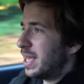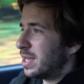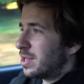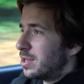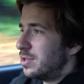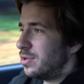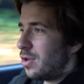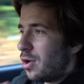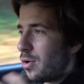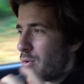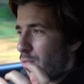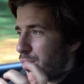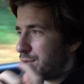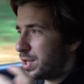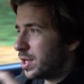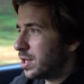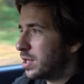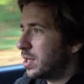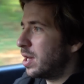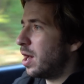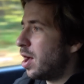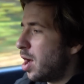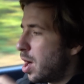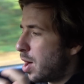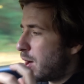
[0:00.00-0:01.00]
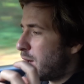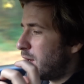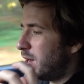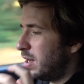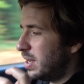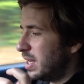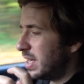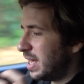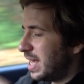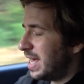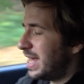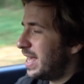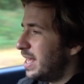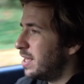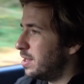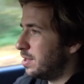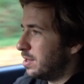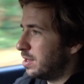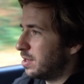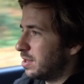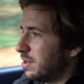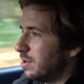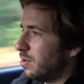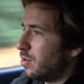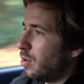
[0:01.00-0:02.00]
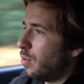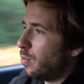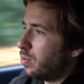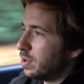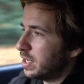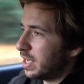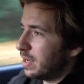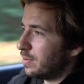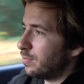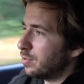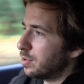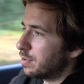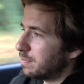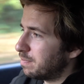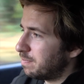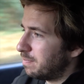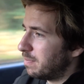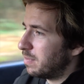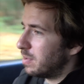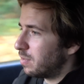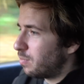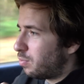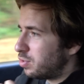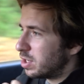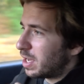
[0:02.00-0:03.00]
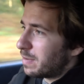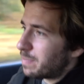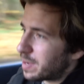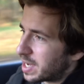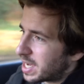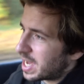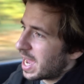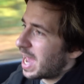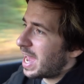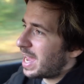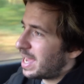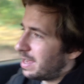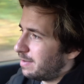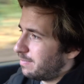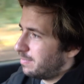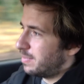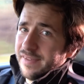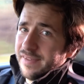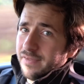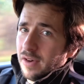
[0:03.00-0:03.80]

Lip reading: That's not what this car is, or what it became.